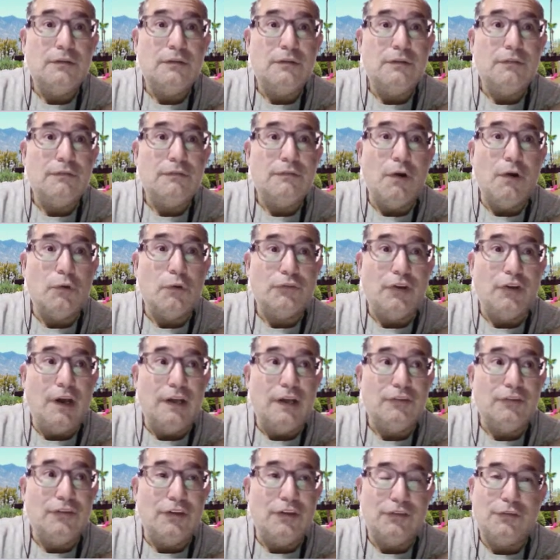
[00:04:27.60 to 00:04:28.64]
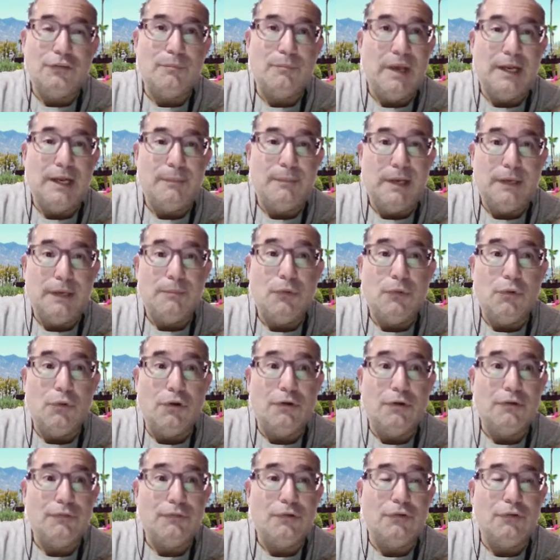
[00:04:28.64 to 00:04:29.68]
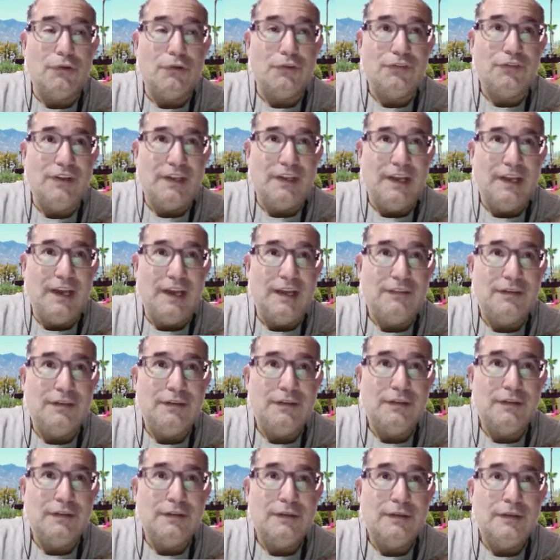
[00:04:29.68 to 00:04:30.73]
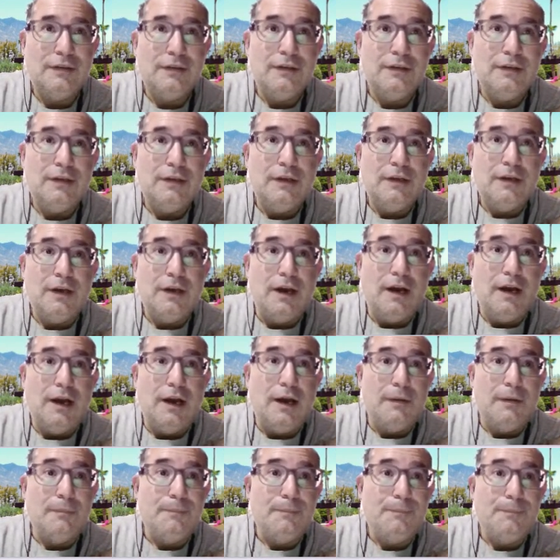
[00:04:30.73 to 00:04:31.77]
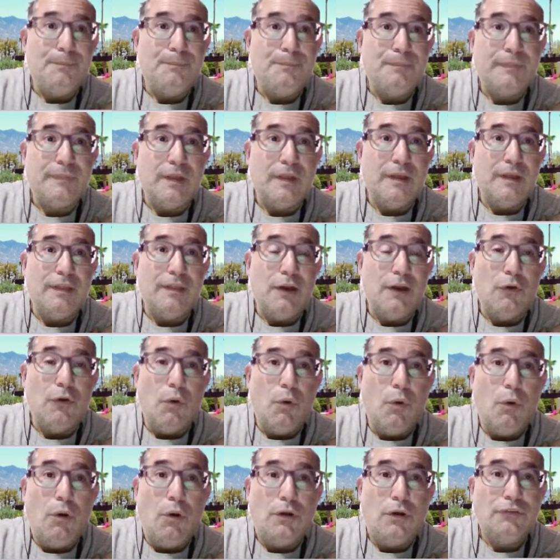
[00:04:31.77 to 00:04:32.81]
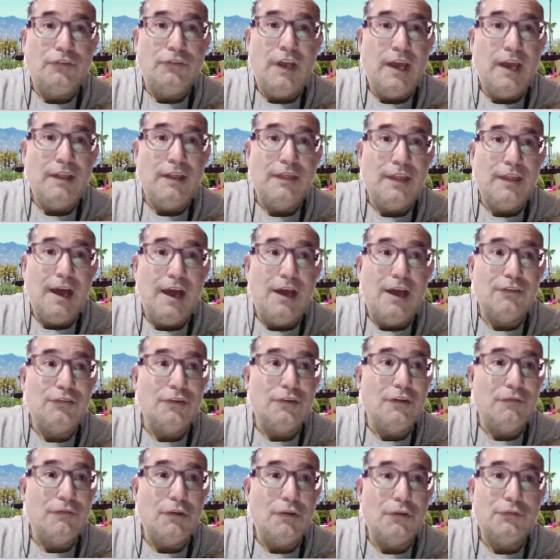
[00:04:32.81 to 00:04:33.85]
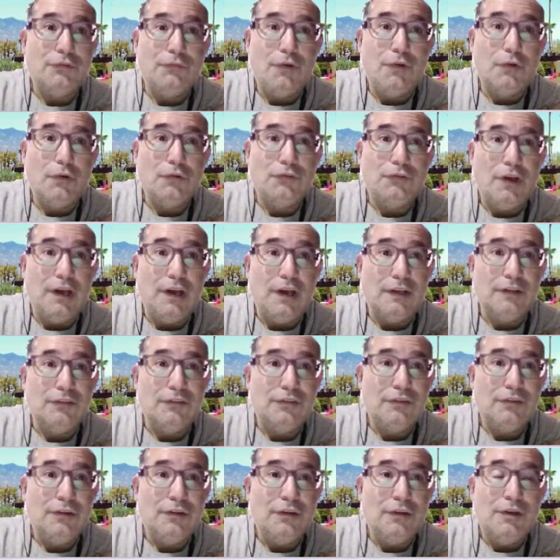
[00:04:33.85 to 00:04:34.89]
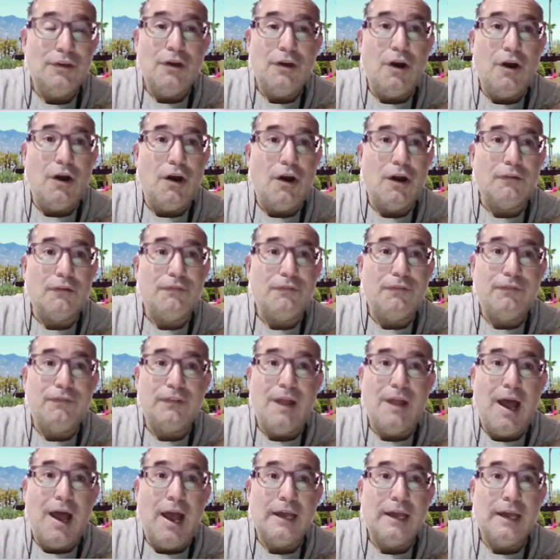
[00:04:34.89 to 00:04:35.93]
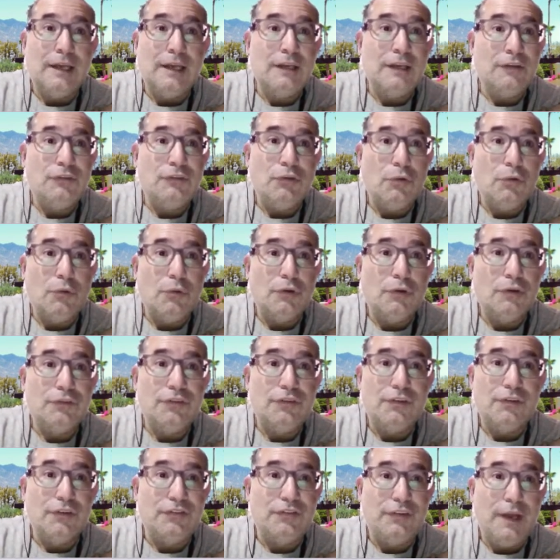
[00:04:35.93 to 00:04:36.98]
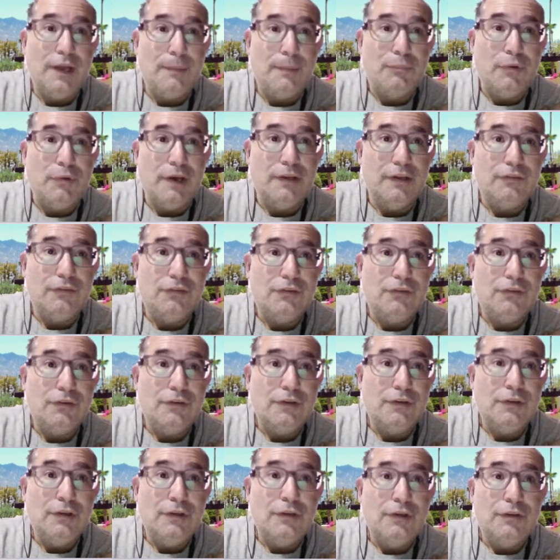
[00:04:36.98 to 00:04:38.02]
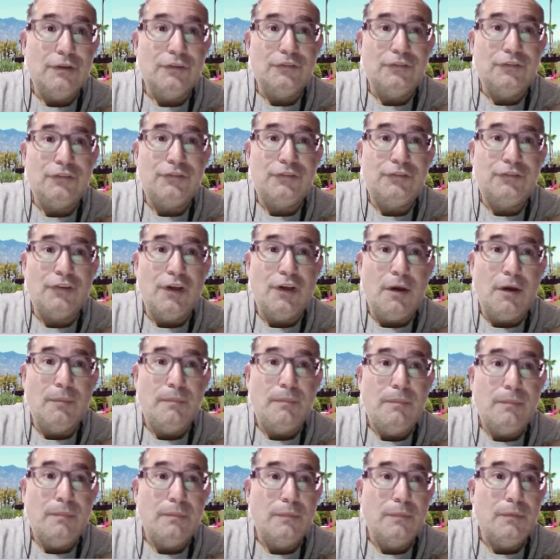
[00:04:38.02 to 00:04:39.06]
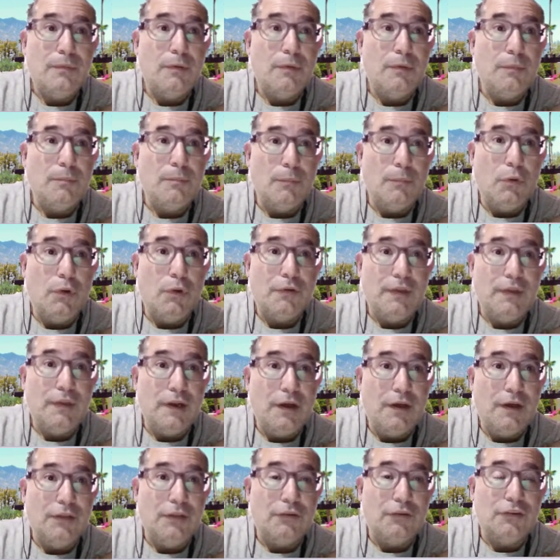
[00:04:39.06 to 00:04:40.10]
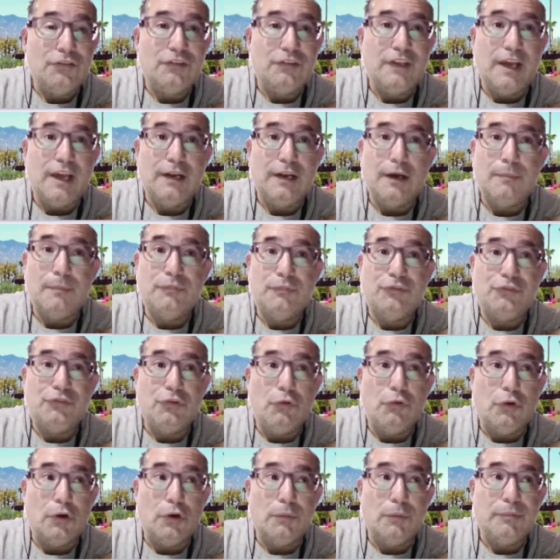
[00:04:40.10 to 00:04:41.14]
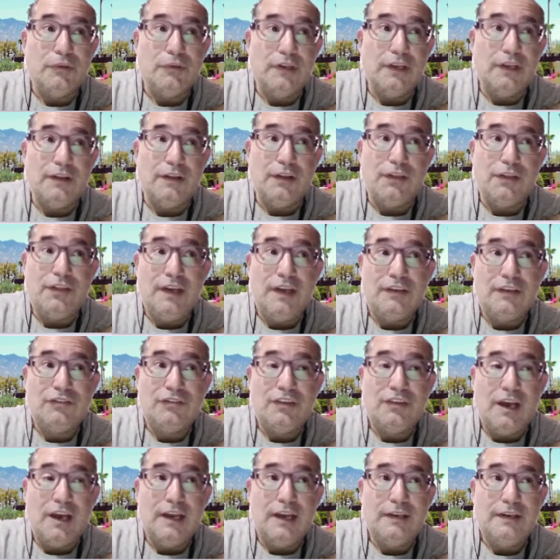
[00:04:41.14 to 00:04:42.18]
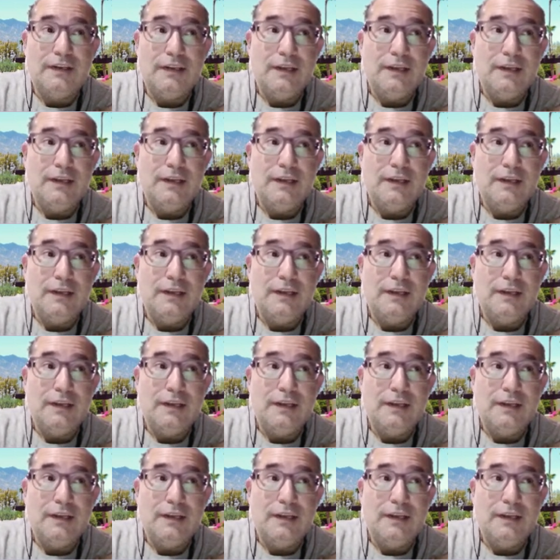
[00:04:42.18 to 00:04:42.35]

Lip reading: photons, and it's many, many more, of course, than that, um, then all 10,000 of those photons are flying towards the step wedge. Some more than others get absorbed in the thick side,